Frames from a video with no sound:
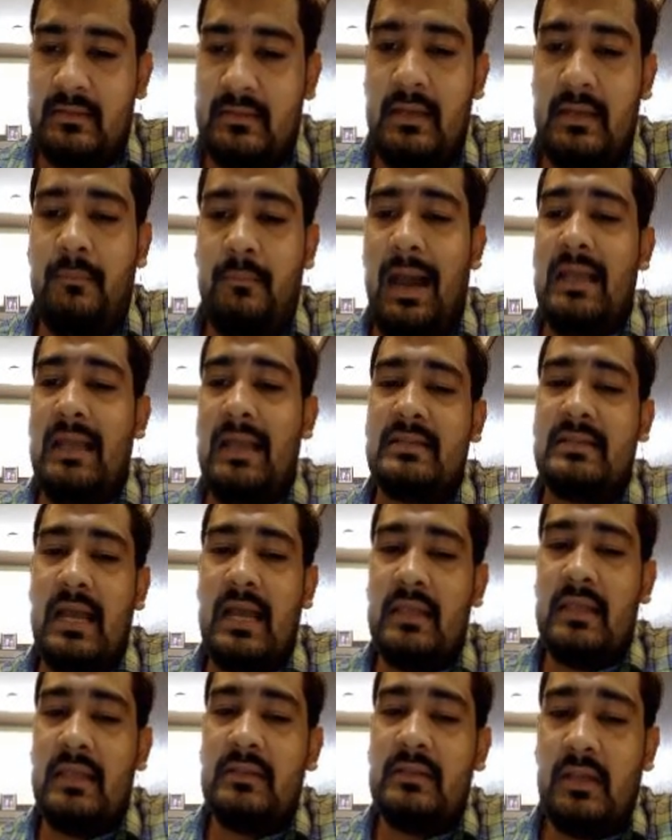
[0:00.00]
See, by
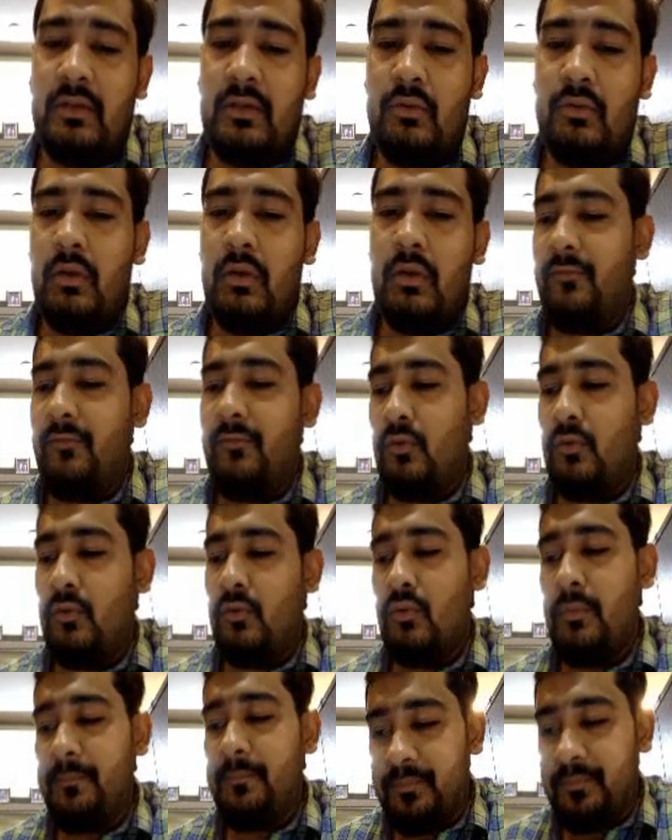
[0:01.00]
chance, if
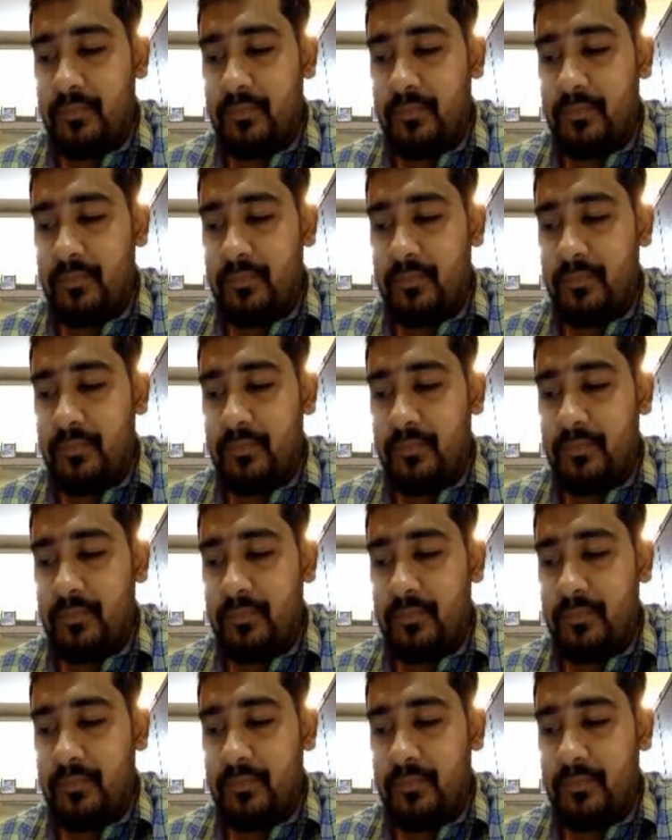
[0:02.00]
you,